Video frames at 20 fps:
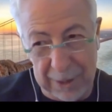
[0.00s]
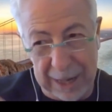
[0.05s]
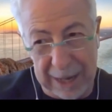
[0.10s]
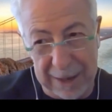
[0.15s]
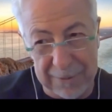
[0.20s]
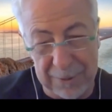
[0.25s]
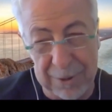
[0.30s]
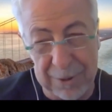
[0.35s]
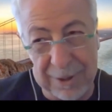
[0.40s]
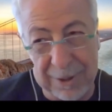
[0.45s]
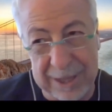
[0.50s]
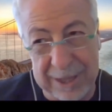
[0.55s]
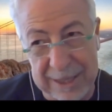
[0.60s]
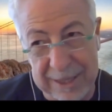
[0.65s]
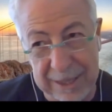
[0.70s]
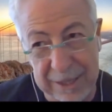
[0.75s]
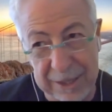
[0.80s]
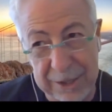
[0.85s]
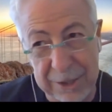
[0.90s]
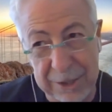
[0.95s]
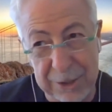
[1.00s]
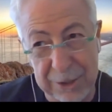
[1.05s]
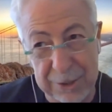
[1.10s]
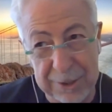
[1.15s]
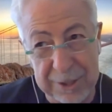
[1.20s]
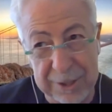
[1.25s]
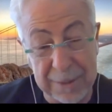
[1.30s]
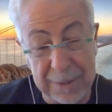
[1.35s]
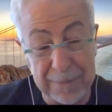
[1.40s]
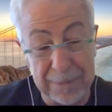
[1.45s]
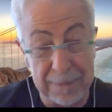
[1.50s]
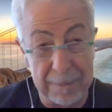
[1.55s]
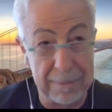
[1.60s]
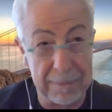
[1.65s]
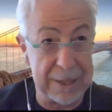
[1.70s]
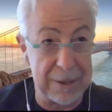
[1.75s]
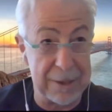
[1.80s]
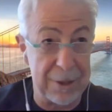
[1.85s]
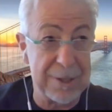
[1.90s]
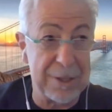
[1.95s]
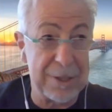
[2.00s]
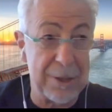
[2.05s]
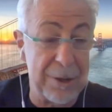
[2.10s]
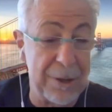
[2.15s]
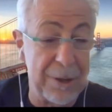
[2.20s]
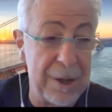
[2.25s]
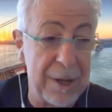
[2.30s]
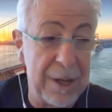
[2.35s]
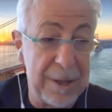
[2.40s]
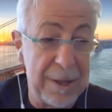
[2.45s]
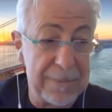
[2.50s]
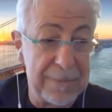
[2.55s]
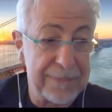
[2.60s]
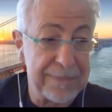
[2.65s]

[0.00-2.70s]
we have all these issues, but also